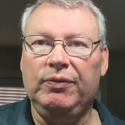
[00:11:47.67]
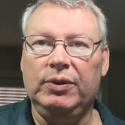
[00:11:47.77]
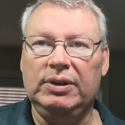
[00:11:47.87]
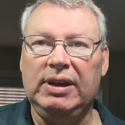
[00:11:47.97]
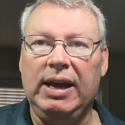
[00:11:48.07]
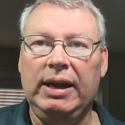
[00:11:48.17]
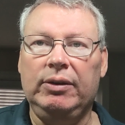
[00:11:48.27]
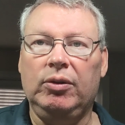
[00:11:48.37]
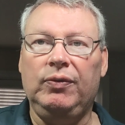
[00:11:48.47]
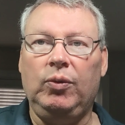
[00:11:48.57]
foot tide
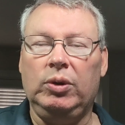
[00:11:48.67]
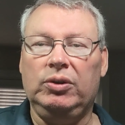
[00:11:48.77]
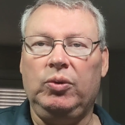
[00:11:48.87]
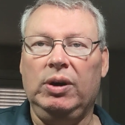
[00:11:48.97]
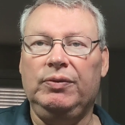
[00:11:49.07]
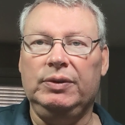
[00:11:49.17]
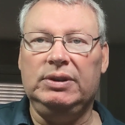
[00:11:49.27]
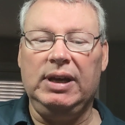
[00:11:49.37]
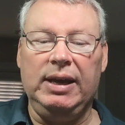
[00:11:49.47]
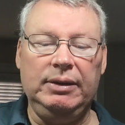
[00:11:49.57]
or a 4 to 12 foot
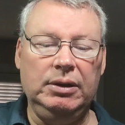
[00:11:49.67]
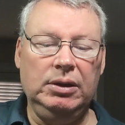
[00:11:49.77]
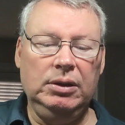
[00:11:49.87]
tide,